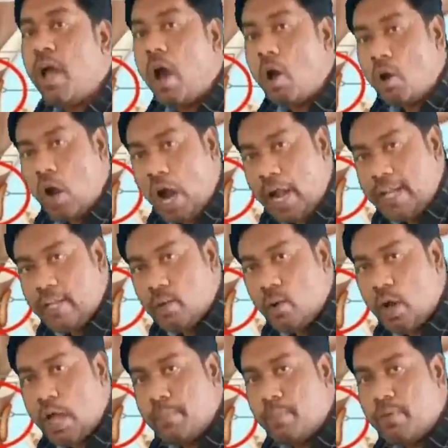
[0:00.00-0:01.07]
or
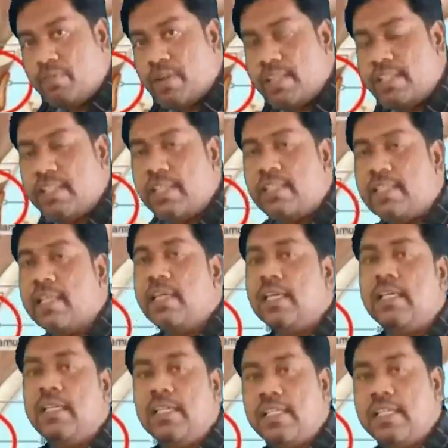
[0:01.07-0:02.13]
adenohypophysis,
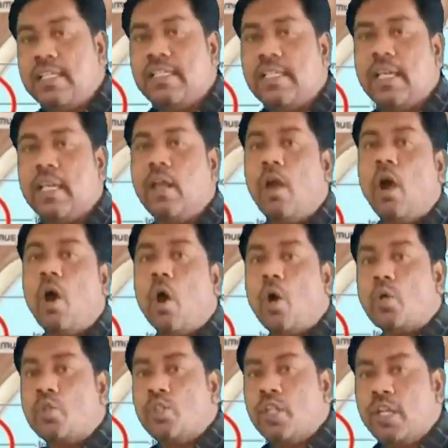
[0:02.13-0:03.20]
it is
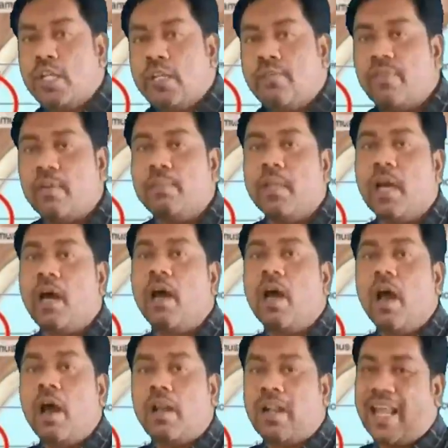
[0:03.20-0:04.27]
originating from the
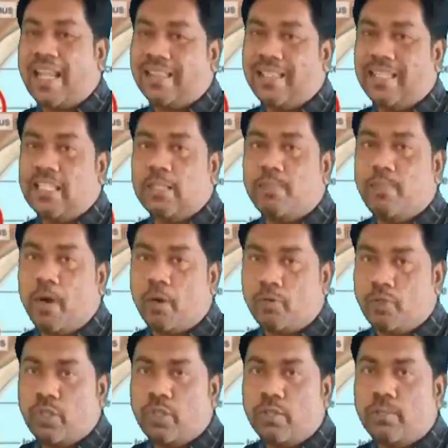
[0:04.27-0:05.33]
Rathke's
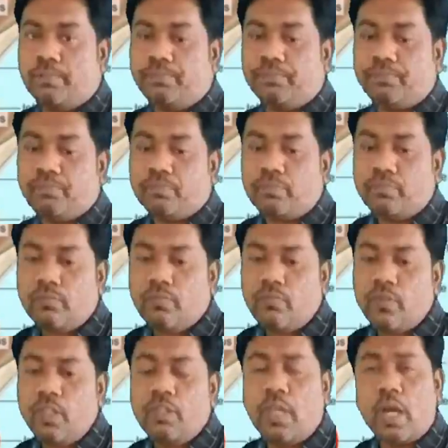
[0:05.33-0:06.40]
pouch.
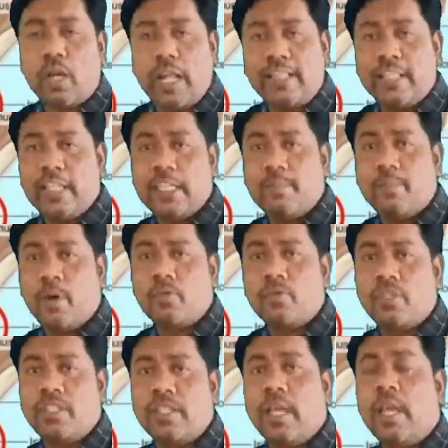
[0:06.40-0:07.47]
The Rathke's pouch
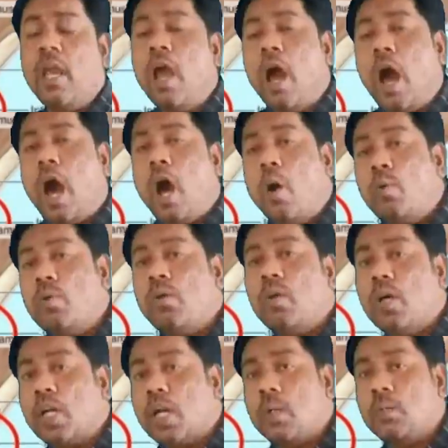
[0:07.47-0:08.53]
is a
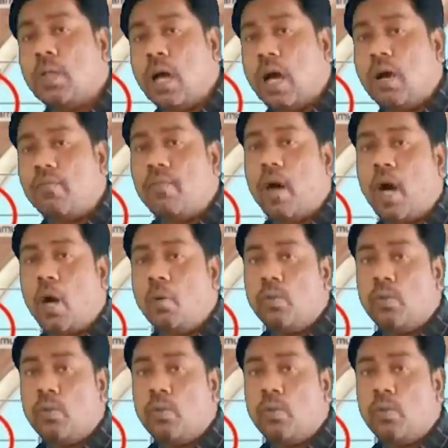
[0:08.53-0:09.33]
outgrowth of